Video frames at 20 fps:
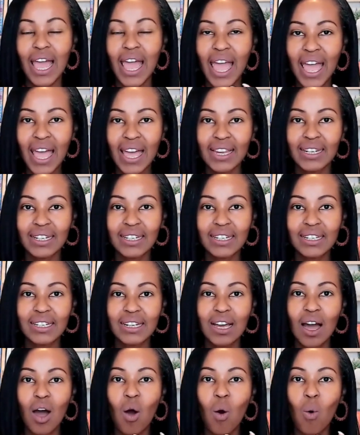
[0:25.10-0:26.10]
and
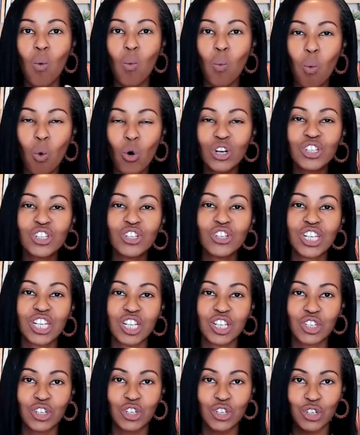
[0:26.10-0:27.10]
what you
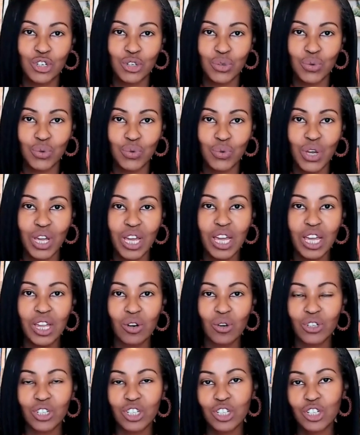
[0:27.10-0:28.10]
need to do in
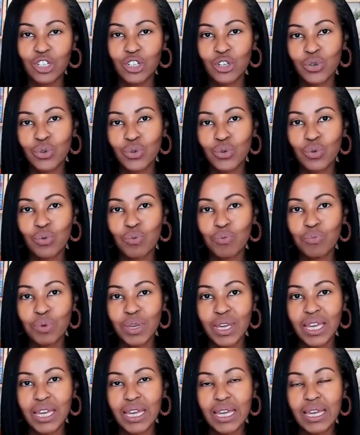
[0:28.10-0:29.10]
order to
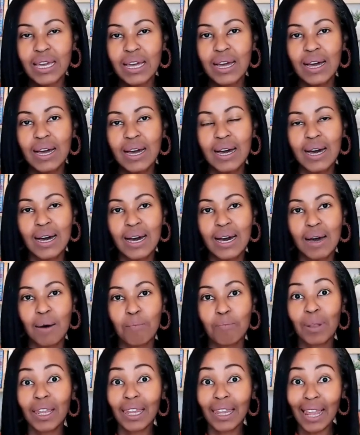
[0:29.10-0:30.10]
be
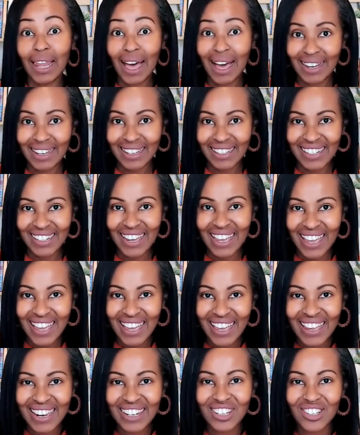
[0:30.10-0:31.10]
plugged
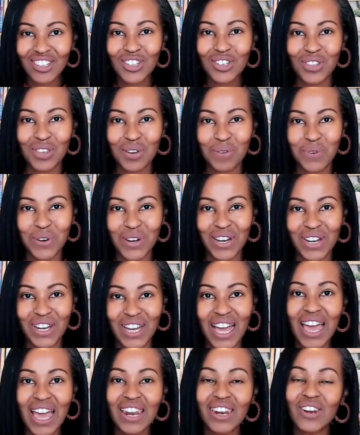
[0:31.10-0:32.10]
into the work
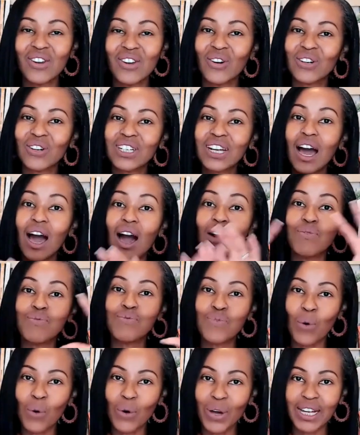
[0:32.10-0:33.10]
and not
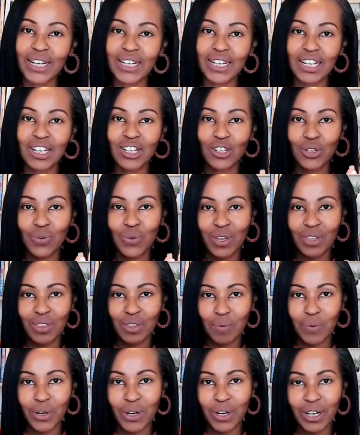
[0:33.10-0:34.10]
avoiding doing
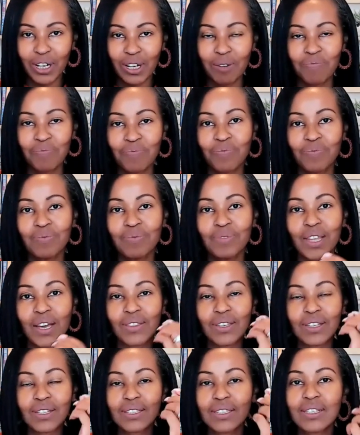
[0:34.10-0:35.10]
the work. Now,
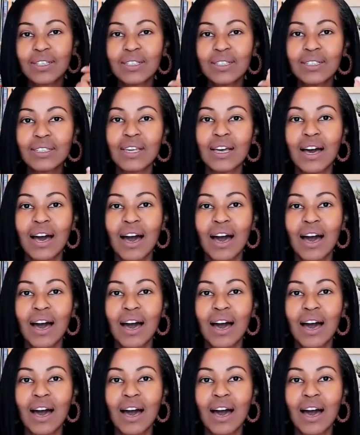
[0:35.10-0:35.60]
this is